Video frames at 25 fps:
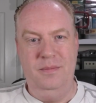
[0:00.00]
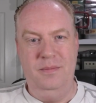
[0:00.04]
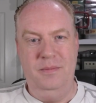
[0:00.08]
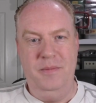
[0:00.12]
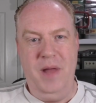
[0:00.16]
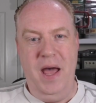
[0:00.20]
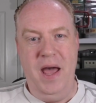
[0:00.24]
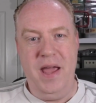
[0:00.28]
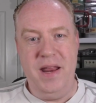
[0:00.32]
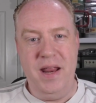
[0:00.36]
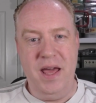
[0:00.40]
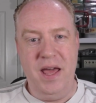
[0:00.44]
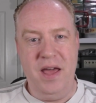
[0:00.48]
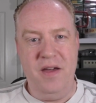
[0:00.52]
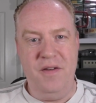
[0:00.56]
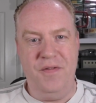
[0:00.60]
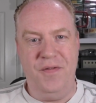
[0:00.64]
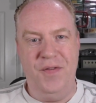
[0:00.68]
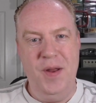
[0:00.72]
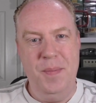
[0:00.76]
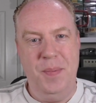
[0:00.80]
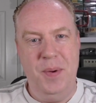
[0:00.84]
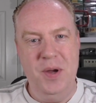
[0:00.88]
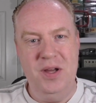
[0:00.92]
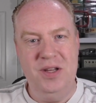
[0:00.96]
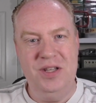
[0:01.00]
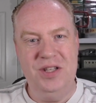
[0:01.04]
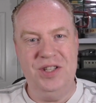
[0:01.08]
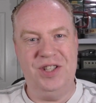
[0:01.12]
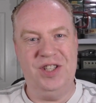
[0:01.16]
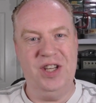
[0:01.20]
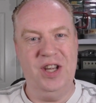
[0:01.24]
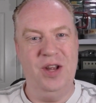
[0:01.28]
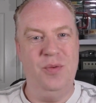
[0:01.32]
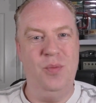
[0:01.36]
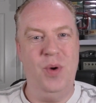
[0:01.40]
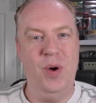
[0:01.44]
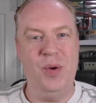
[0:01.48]
Hey there flippers,
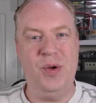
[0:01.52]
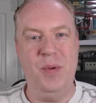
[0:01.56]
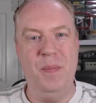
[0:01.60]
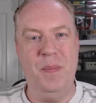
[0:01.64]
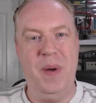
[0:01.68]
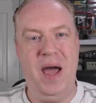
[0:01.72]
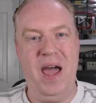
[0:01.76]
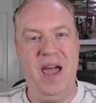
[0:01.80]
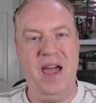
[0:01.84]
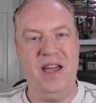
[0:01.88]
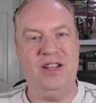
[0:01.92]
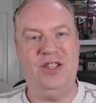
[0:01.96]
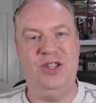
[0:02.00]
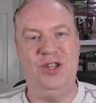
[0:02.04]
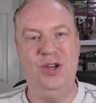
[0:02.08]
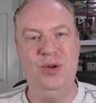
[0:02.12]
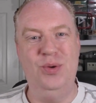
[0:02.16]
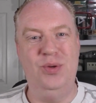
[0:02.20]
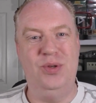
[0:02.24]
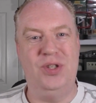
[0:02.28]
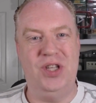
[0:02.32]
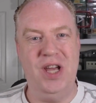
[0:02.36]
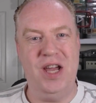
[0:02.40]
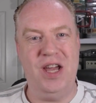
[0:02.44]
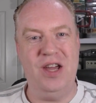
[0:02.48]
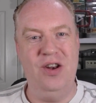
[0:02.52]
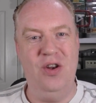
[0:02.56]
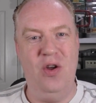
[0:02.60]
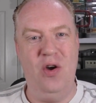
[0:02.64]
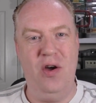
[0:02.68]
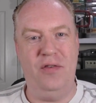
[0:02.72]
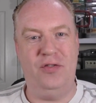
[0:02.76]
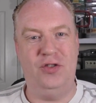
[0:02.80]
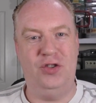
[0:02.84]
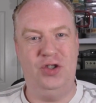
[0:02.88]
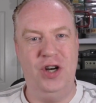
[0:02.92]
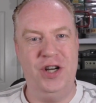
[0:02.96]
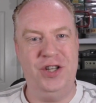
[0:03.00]
and welcome back to Second
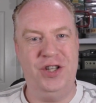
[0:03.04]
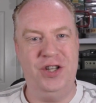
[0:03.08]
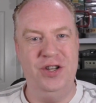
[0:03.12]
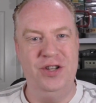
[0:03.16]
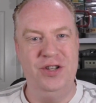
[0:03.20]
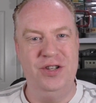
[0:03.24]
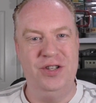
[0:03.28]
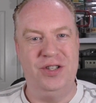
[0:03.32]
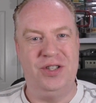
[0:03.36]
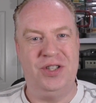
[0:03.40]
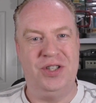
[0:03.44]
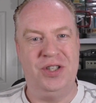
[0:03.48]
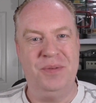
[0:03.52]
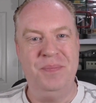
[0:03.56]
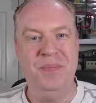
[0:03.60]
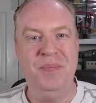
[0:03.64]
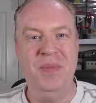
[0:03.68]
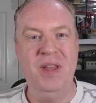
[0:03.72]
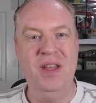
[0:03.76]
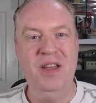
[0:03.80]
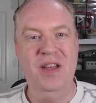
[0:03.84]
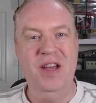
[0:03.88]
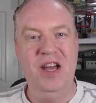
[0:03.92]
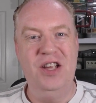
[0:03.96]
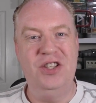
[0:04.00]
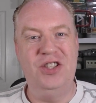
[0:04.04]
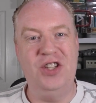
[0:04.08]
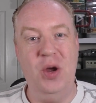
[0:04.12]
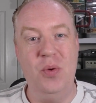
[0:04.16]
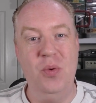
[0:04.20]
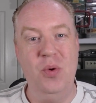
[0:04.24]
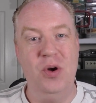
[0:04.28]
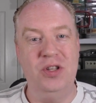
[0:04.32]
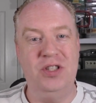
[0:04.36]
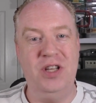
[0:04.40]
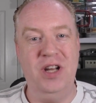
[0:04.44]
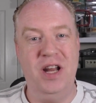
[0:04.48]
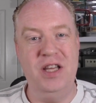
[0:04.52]
Life Treasures.
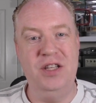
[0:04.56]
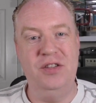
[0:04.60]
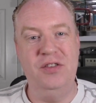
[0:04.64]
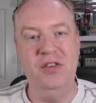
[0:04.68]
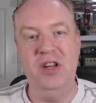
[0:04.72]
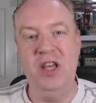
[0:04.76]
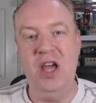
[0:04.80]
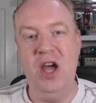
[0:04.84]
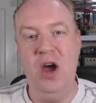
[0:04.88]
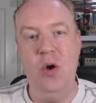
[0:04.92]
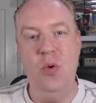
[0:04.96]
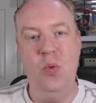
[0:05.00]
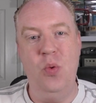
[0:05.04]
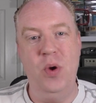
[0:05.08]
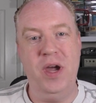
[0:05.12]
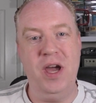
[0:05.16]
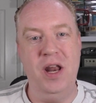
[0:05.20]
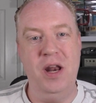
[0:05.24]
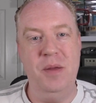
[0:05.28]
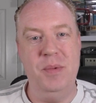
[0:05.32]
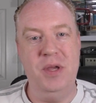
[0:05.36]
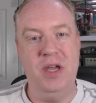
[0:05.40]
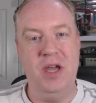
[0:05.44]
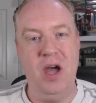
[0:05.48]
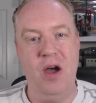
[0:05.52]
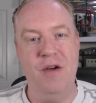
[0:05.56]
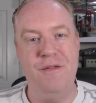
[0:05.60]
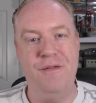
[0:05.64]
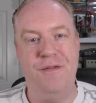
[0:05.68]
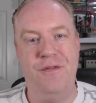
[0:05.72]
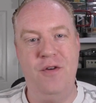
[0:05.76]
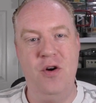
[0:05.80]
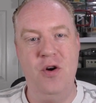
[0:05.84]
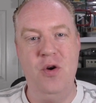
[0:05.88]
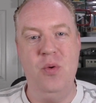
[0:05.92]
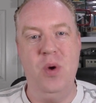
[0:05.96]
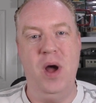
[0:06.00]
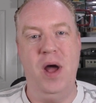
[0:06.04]
So on today's video we're going to be going
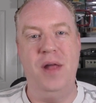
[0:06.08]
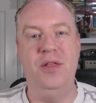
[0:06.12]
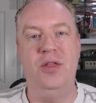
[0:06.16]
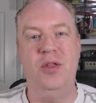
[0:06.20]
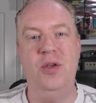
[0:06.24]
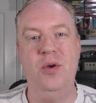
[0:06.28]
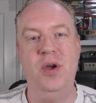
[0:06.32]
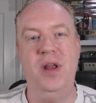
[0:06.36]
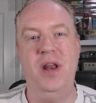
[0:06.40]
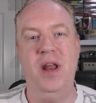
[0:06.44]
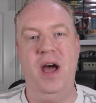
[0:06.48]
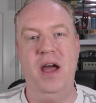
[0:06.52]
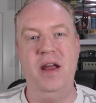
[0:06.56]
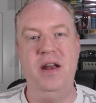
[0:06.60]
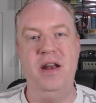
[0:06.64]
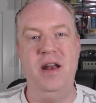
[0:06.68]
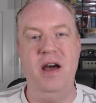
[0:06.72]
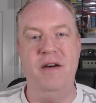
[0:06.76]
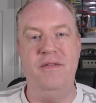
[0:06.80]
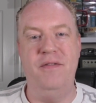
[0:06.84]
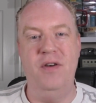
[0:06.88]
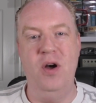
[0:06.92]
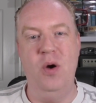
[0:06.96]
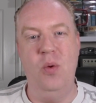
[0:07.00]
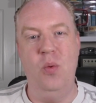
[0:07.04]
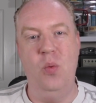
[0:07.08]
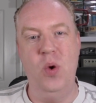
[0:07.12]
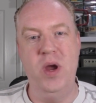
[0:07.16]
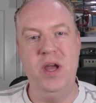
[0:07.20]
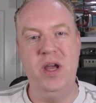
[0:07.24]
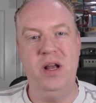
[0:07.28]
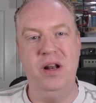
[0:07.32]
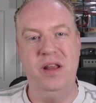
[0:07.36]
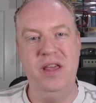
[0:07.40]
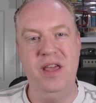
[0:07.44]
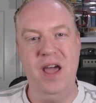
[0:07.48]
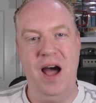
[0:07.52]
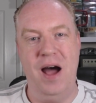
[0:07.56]
through and doing another
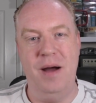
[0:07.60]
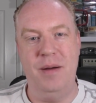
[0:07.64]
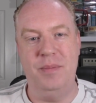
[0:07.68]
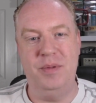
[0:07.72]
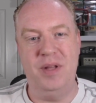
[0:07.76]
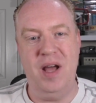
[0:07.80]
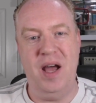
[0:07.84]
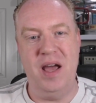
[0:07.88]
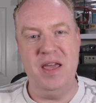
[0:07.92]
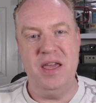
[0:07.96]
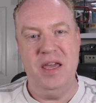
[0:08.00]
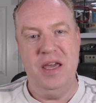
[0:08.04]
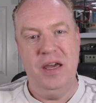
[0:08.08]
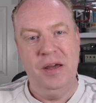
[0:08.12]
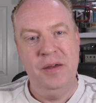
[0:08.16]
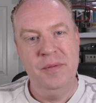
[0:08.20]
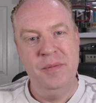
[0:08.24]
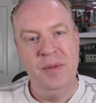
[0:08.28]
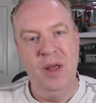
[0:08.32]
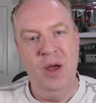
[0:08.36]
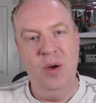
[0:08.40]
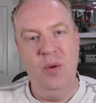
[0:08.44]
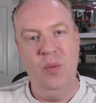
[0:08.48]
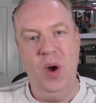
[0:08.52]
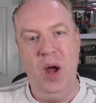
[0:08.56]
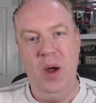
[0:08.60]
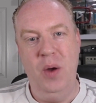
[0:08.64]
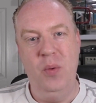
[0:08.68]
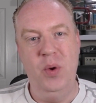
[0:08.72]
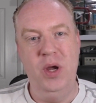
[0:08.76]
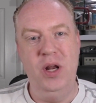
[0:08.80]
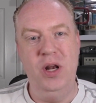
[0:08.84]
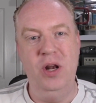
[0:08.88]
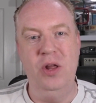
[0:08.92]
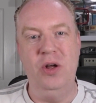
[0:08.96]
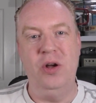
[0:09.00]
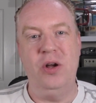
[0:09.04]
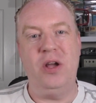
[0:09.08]
weekly update where
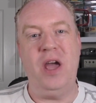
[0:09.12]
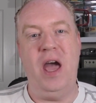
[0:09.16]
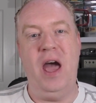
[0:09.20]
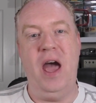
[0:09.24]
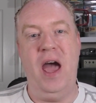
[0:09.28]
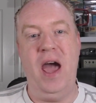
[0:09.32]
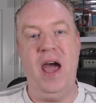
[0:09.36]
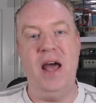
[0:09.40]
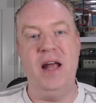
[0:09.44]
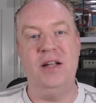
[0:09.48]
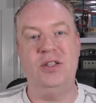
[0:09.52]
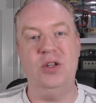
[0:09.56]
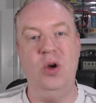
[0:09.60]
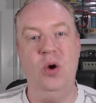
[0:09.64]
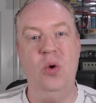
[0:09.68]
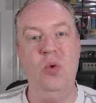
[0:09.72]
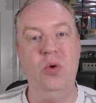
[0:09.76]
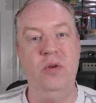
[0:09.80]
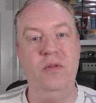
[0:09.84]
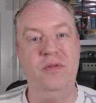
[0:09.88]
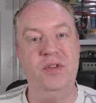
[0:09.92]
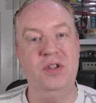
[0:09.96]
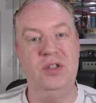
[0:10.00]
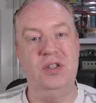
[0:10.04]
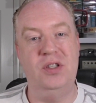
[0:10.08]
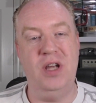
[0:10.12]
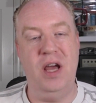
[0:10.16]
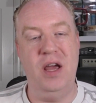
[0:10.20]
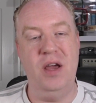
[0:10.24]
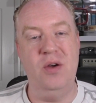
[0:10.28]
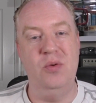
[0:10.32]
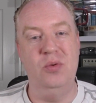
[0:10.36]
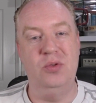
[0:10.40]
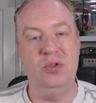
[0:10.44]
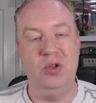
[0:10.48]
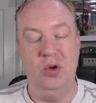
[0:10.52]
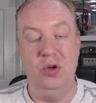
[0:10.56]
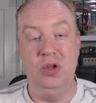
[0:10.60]
we look at all of the
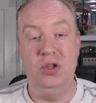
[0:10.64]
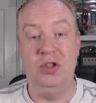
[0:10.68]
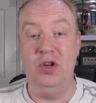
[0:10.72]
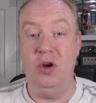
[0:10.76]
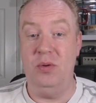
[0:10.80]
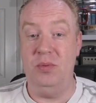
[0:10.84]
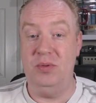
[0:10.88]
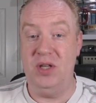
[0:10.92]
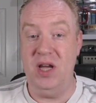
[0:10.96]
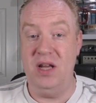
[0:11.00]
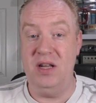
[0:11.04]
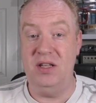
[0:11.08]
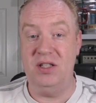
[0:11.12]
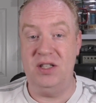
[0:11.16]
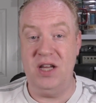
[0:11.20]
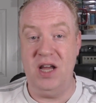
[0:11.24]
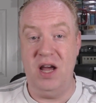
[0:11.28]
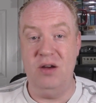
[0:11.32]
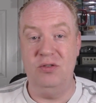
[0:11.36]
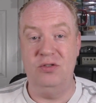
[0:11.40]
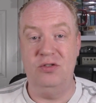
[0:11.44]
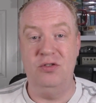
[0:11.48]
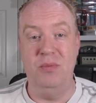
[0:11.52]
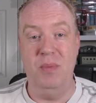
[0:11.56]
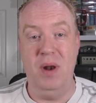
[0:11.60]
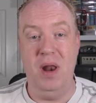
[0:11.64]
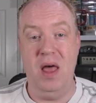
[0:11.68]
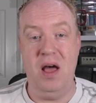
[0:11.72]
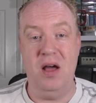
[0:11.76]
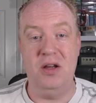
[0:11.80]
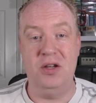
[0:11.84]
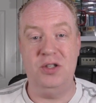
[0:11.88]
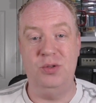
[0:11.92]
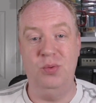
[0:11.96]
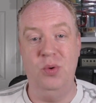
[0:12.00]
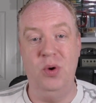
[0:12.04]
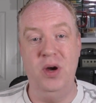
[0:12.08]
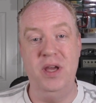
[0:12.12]
sales, or the top 10 sales from
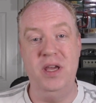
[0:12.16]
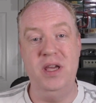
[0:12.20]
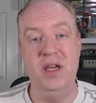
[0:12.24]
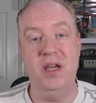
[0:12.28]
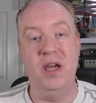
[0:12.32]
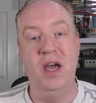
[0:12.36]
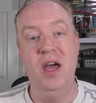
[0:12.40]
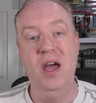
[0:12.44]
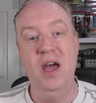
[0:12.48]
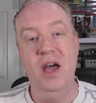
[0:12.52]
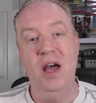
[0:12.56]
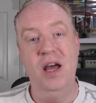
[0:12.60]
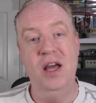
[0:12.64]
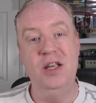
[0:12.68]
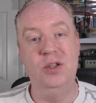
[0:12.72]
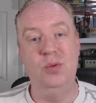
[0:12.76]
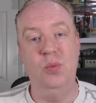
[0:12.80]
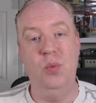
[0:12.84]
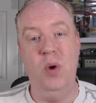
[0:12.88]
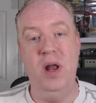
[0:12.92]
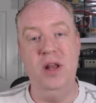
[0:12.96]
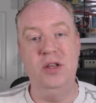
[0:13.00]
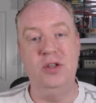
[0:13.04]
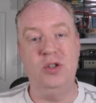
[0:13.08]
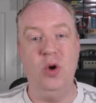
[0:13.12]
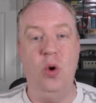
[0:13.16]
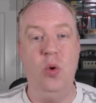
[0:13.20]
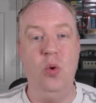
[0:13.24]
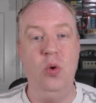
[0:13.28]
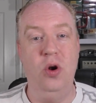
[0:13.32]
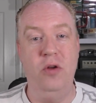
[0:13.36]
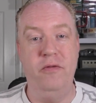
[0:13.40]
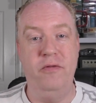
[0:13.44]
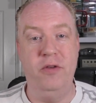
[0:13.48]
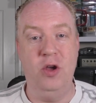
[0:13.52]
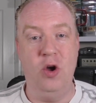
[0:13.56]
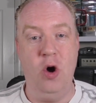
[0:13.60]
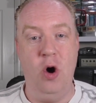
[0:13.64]
last week, as well as all
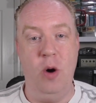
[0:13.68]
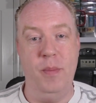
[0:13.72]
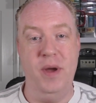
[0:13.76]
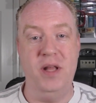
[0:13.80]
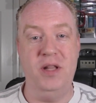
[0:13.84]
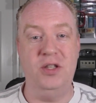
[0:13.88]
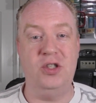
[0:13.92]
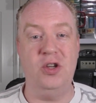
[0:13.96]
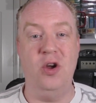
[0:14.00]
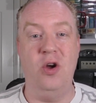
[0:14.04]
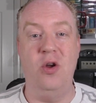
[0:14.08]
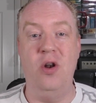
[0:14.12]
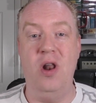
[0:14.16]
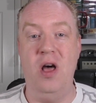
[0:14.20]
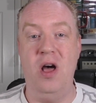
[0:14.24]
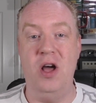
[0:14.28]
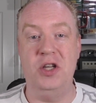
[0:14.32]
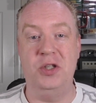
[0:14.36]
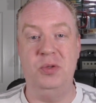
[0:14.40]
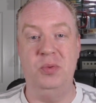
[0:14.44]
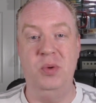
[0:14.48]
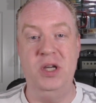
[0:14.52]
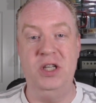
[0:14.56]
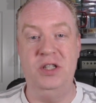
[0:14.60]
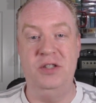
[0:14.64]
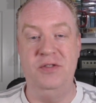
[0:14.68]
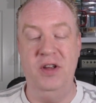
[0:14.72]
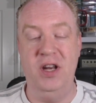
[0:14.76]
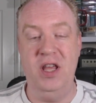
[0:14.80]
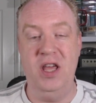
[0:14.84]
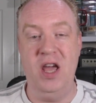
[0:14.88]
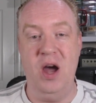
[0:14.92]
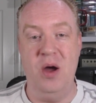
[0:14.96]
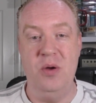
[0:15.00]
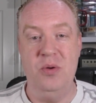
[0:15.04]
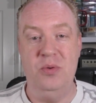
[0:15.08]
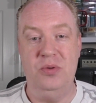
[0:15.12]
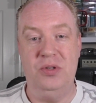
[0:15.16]
of your comments on last week's
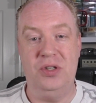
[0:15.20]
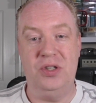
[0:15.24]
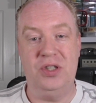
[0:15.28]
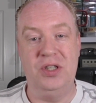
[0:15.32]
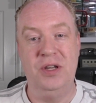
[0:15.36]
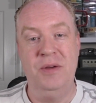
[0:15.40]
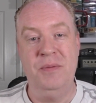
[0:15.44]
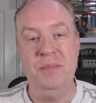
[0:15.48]
videos.